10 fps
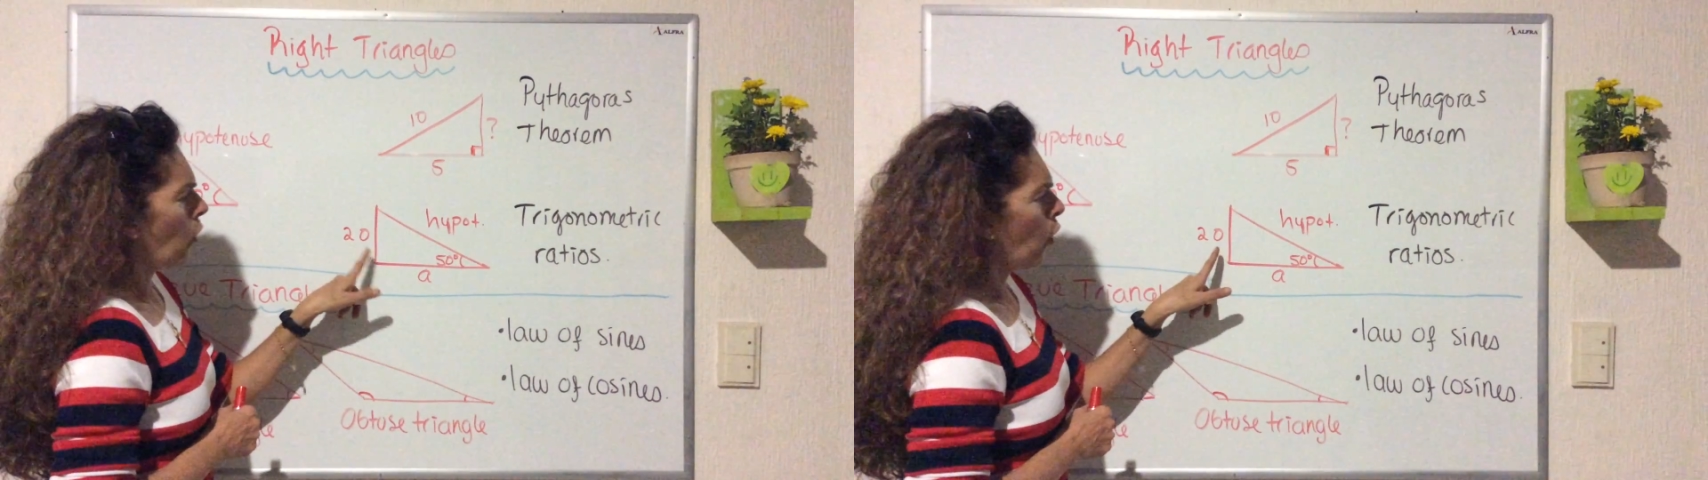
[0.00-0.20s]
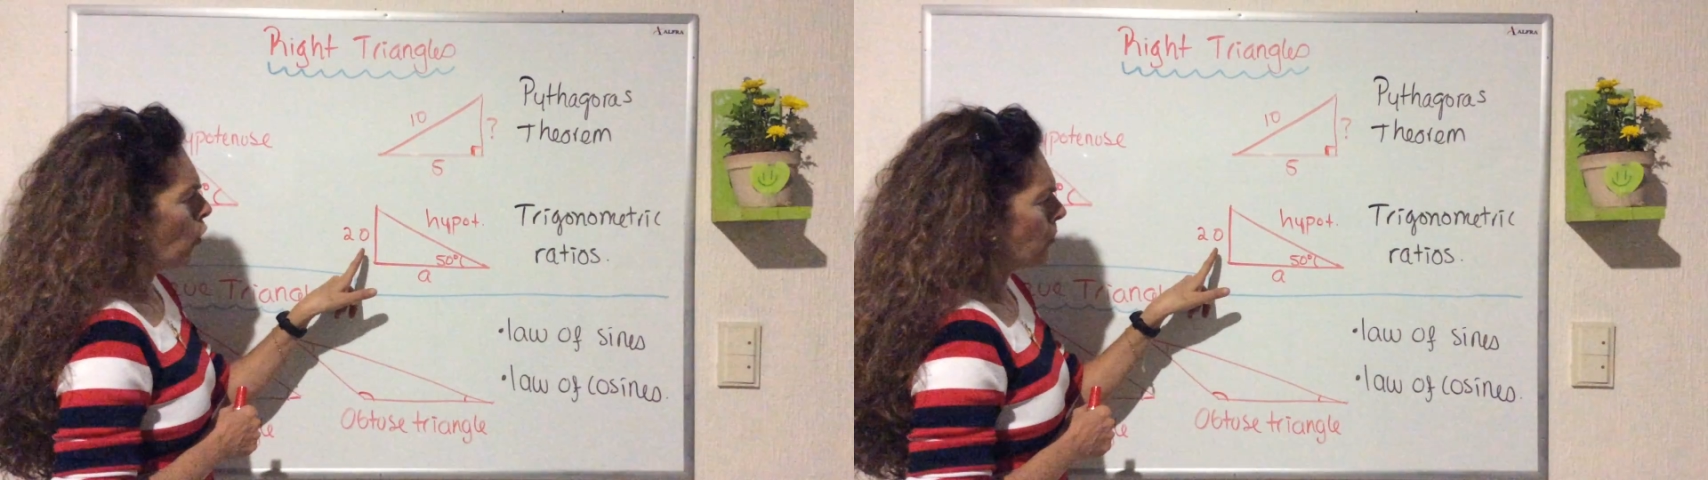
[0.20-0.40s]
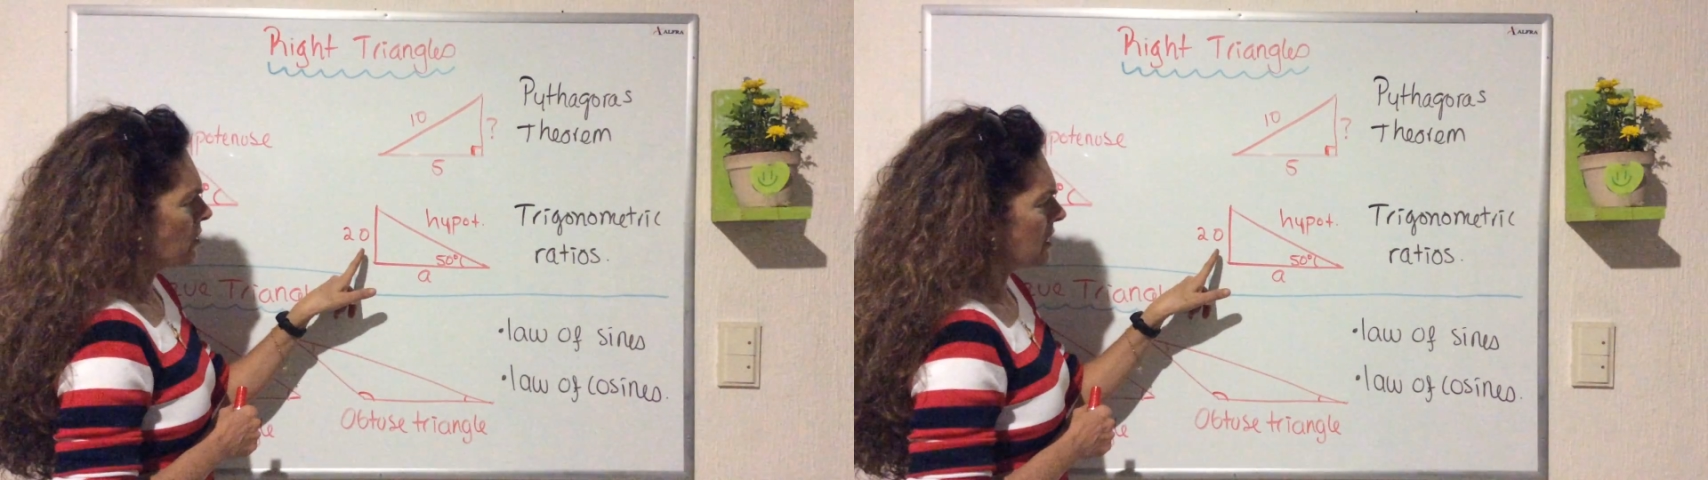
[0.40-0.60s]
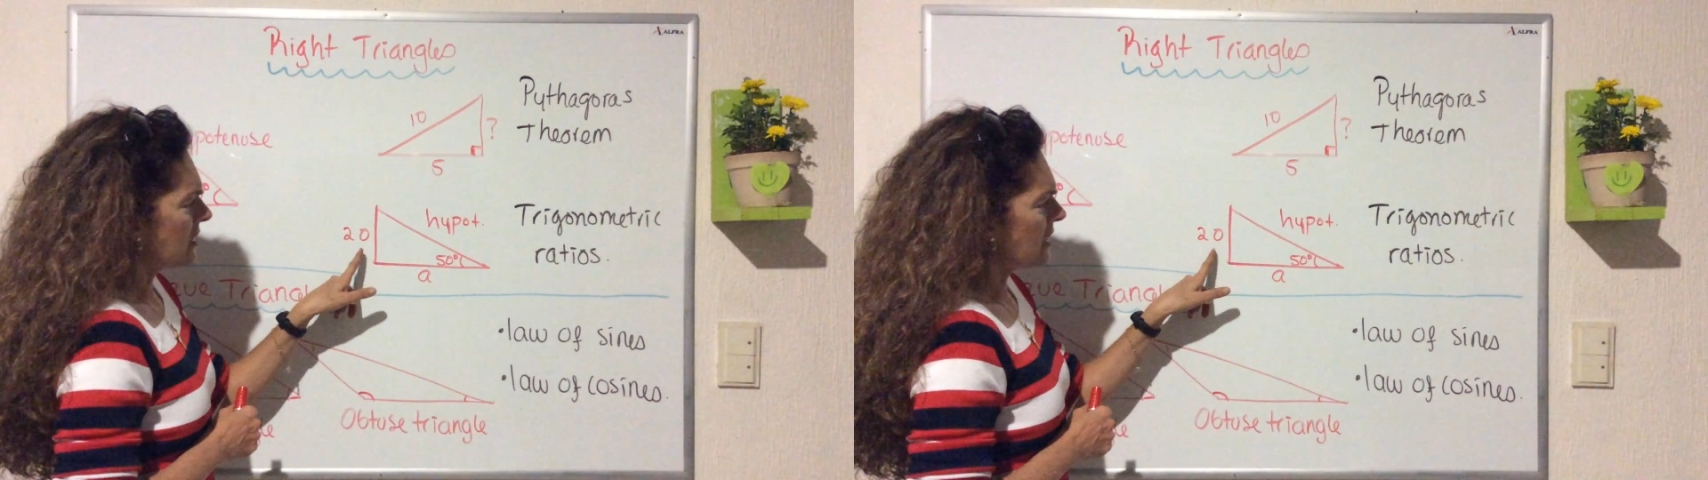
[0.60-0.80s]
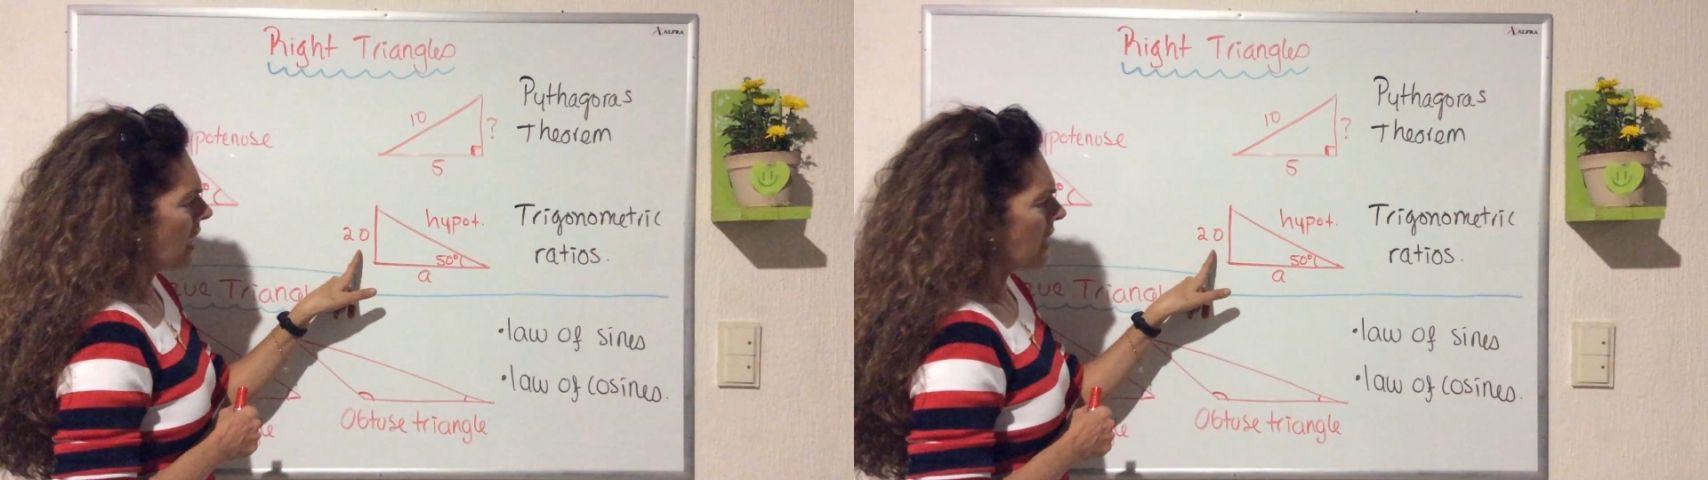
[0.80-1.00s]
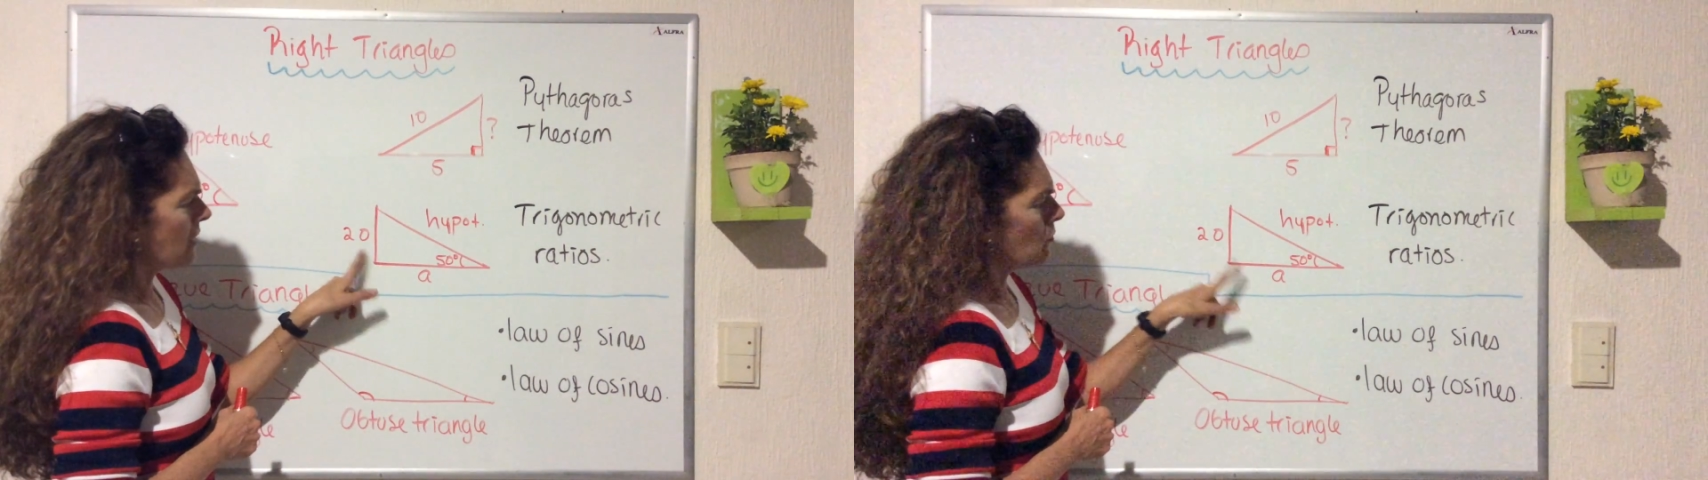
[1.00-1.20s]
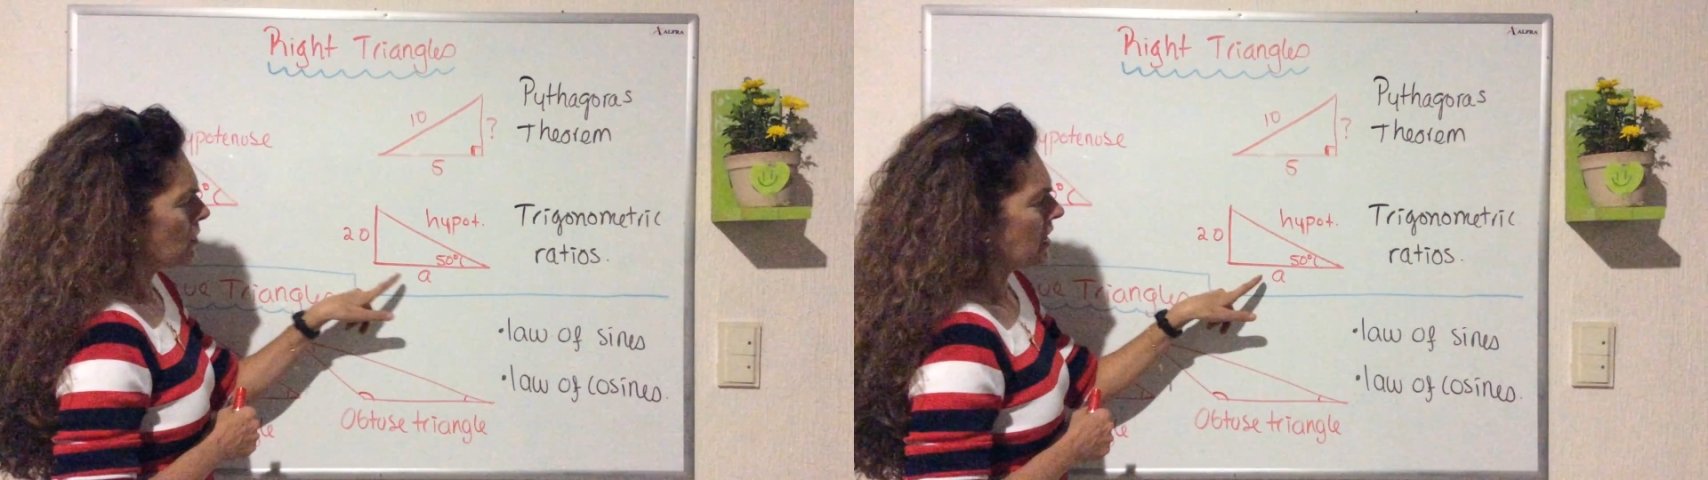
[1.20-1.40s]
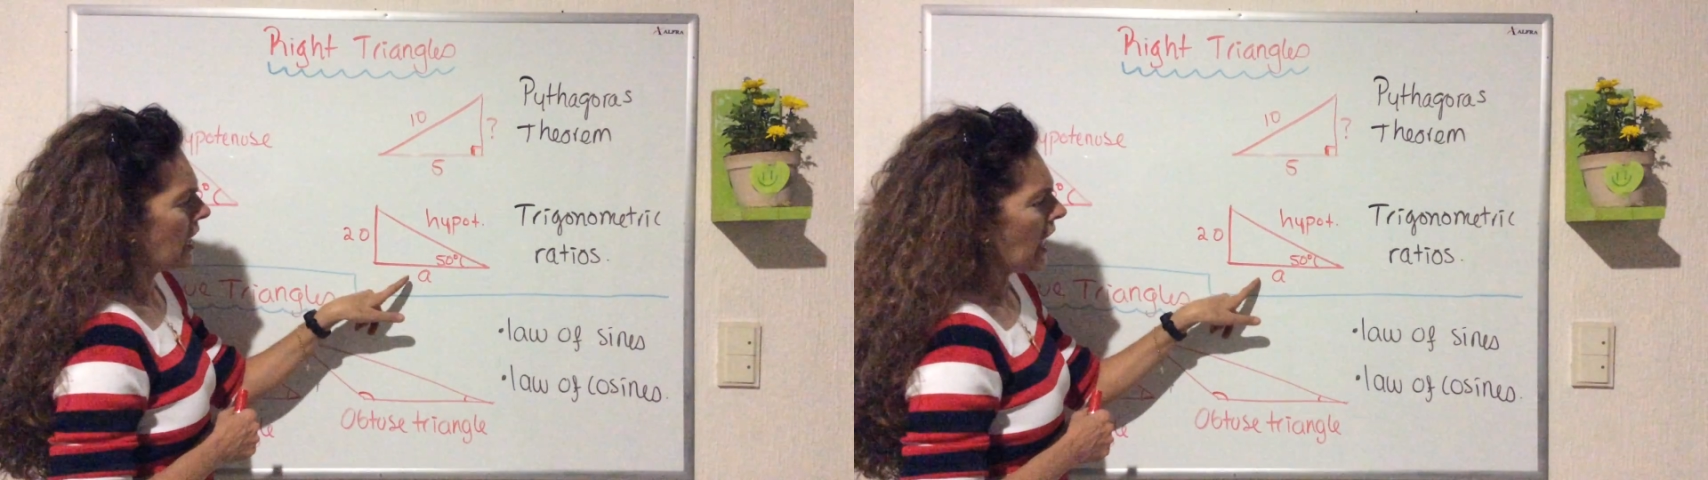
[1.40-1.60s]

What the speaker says: opposite side with the